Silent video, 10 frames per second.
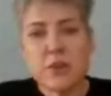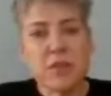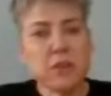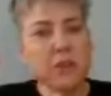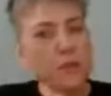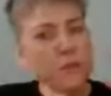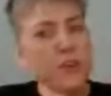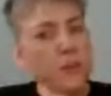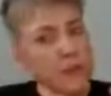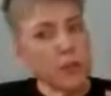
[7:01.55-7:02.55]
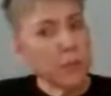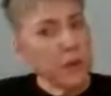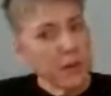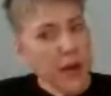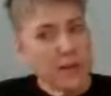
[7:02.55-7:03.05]
So you do feel a
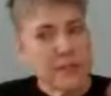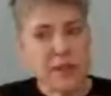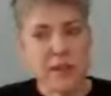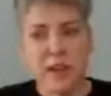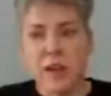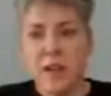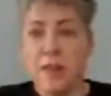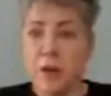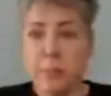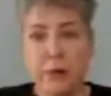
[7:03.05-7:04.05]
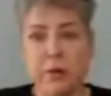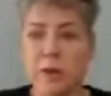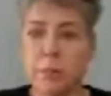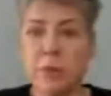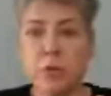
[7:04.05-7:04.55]
little bit nuts. Like they're
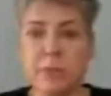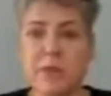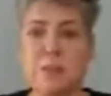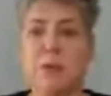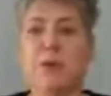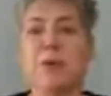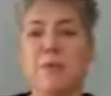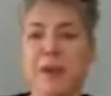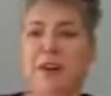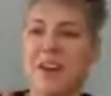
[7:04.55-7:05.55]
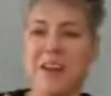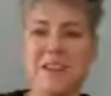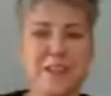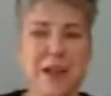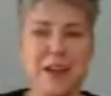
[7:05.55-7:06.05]
pulling a Milgram experiment on
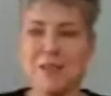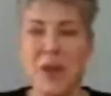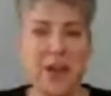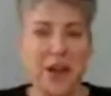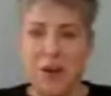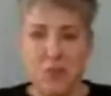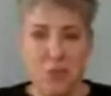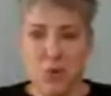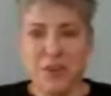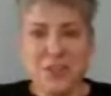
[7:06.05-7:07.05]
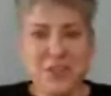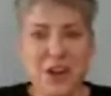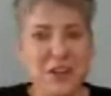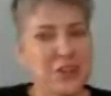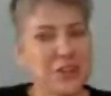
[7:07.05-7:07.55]
us and we're just
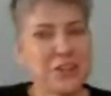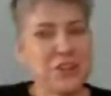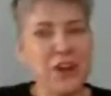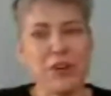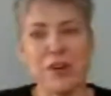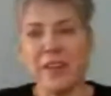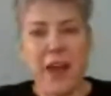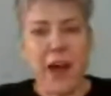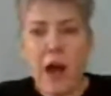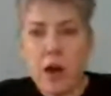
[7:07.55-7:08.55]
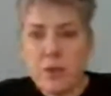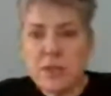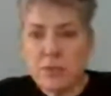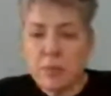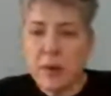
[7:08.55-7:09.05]
not in on the joke. Like,
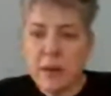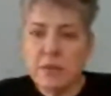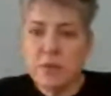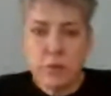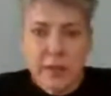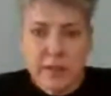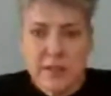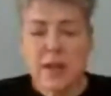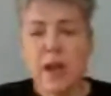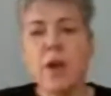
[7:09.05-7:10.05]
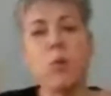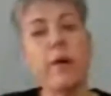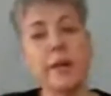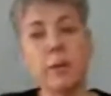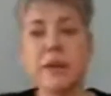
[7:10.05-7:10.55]
how is everybody doing this?
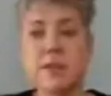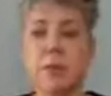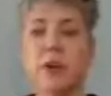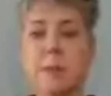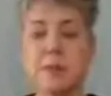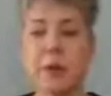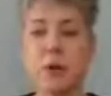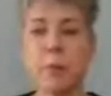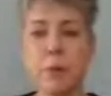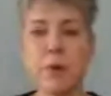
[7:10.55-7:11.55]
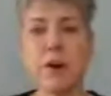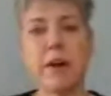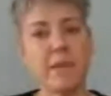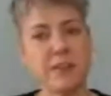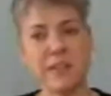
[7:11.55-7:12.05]
Well, anyway, so here comes Michael
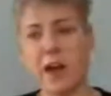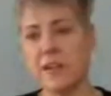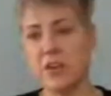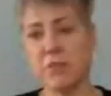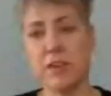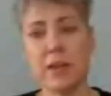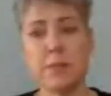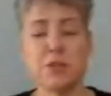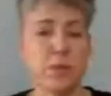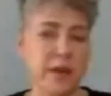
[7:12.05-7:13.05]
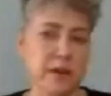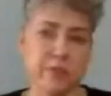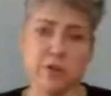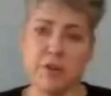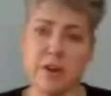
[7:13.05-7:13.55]
Moore and this guy, Jeff Gibbs, who I'd
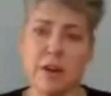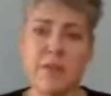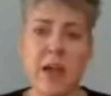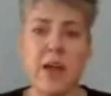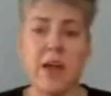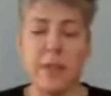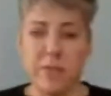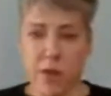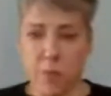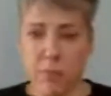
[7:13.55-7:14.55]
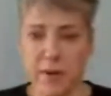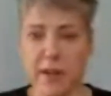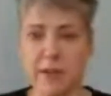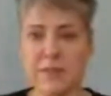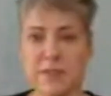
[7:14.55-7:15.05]
never heard of, and they're
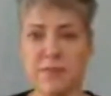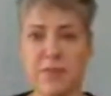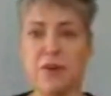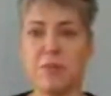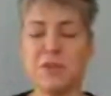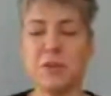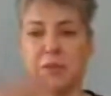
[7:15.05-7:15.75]
putting out this film.